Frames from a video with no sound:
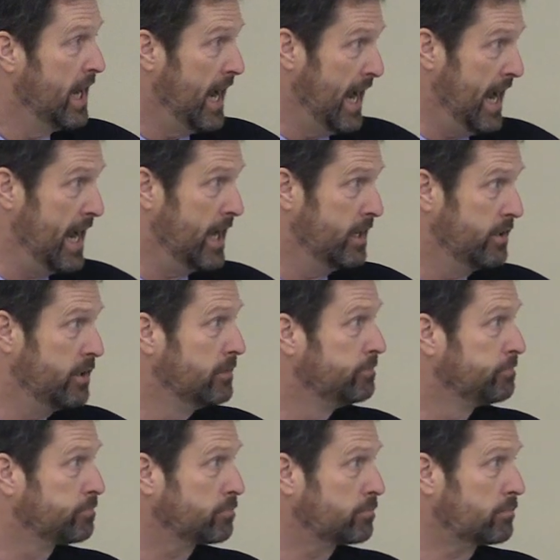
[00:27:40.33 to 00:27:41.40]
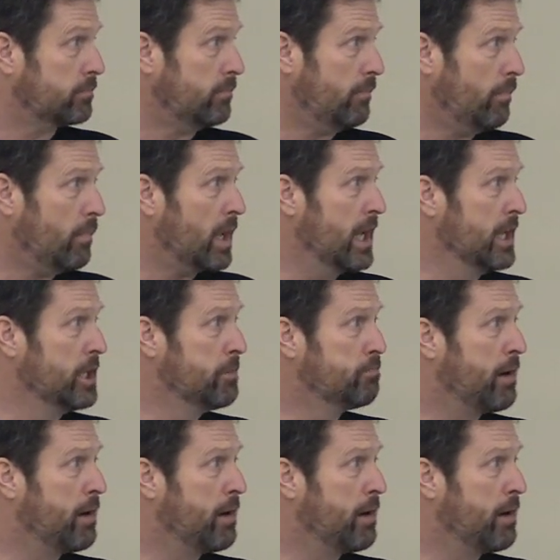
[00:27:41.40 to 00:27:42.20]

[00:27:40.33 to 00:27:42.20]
And in the